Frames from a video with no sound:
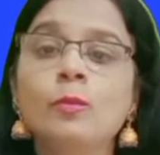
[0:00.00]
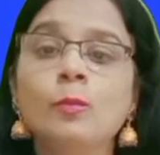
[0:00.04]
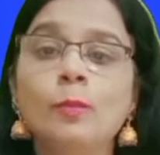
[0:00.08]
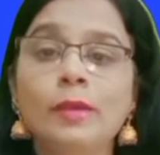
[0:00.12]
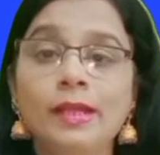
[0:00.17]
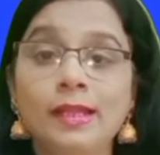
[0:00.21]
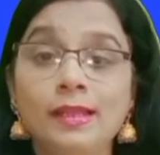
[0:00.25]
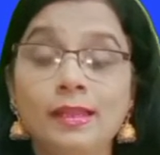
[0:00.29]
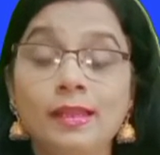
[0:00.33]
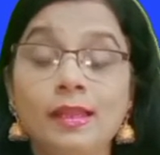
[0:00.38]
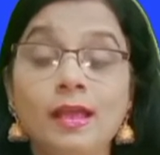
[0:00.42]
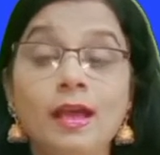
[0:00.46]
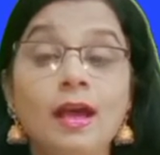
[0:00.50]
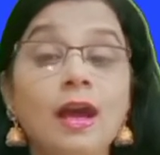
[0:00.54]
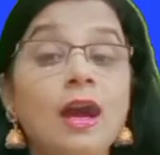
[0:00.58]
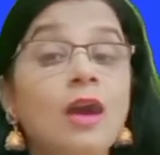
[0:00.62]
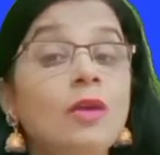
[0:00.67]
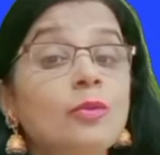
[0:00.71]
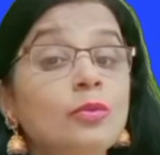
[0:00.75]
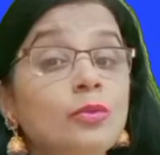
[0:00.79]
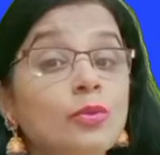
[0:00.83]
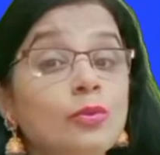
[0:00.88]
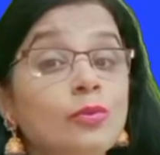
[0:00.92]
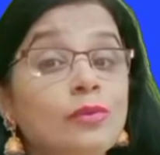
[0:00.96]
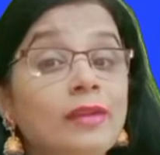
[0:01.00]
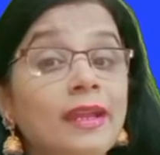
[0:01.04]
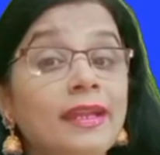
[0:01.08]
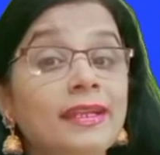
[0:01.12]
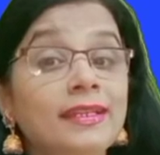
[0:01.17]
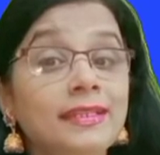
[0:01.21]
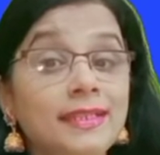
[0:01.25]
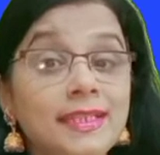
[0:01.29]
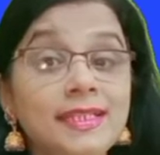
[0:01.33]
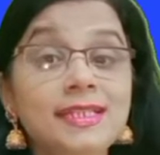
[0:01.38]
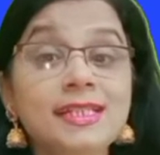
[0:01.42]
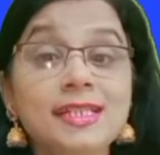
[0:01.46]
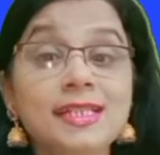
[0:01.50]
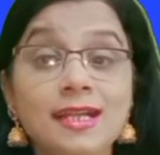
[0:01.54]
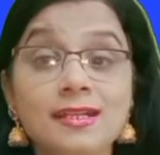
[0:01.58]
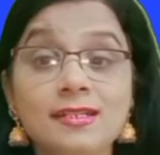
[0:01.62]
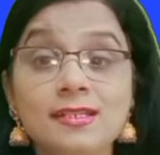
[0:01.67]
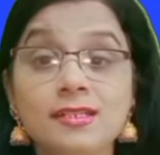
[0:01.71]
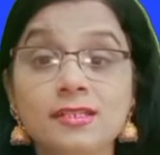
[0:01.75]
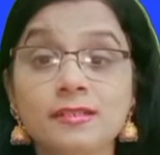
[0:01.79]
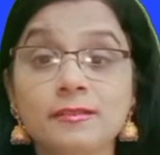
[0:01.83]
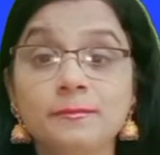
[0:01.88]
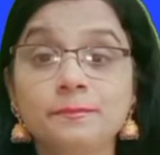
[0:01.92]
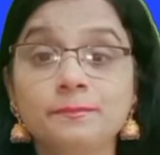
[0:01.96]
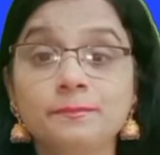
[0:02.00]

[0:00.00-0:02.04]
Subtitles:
Well, how to write these answers?